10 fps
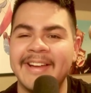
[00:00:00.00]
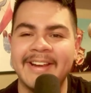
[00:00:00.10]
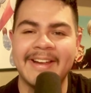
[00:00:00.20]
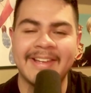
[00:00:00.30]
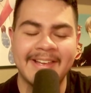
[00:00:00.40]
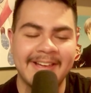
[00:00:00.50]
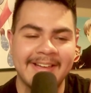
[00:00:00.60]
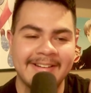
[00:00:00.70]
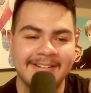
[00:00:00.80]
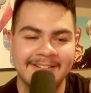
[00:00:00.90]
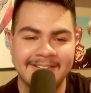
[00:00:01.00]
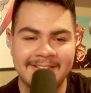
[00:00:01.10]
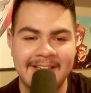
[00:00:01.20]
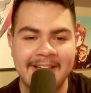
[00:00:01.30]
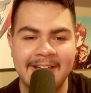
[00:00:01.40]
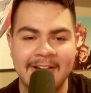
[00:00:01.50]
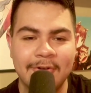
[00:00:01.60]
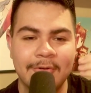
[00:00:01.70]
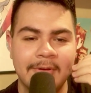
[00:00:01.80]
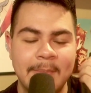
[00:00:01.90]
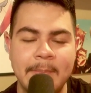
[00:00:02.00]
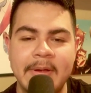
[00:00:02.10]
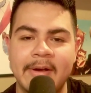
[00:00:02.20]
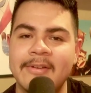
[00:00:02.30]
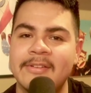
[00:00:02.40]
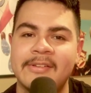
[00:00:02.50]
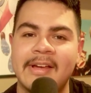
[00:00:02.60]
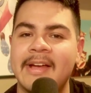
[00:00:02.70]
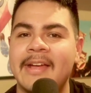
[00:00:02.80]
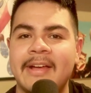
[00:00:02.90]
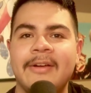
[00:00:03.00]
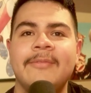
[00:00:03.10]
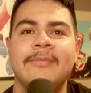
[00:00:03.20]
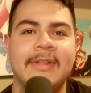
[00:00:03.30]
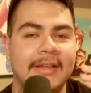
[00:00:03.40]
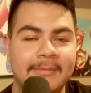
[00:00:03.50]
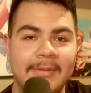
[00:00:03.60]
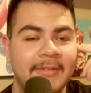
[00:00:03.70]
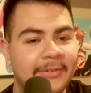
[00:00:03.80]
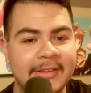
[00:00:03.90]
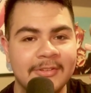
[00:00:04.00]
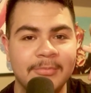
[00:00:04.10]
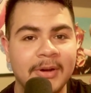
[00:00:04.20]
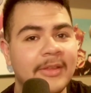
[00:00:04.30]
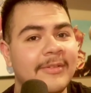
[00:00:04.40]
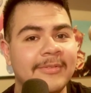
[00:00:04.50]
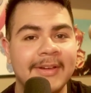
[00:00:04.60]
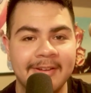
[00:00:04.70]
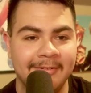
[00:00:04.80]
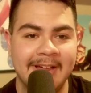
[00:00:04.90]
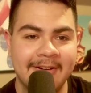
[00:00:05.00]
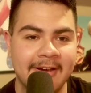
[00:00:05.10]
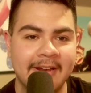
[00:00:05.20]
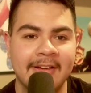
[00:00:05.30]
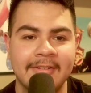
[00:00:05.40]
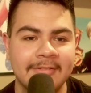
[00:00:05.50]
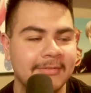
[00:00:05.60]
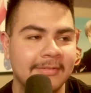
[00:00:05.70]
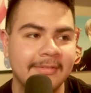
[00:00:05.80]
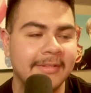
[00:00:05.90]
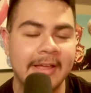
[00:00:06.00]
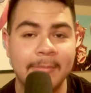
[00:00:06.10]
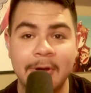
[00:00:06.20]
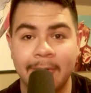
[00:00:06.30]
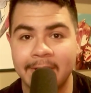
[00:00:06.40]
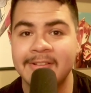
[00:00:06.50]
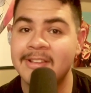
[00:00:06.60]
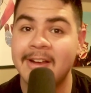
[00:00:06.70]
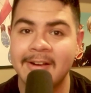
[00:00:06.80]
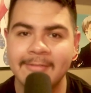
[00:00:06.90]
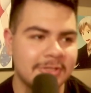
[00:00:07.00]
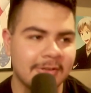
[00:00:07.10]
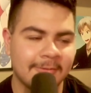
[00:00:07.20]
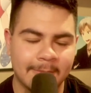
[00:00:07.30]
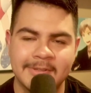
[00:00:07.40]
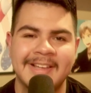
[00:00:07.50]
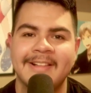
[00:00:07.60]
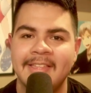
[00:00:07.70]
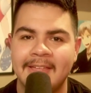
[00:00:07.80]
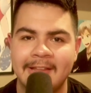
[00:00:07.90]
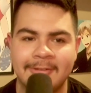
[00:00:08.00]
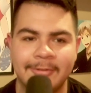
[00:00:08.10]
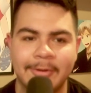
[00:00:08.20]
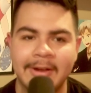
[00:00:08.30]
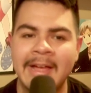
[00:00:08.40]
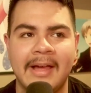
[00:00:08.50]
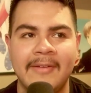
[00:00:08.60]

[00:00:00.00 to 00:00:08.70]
And I can't say how embarrassed I am. Like, my face is probably fucking red right now, like Minori's hair, just from telling that story.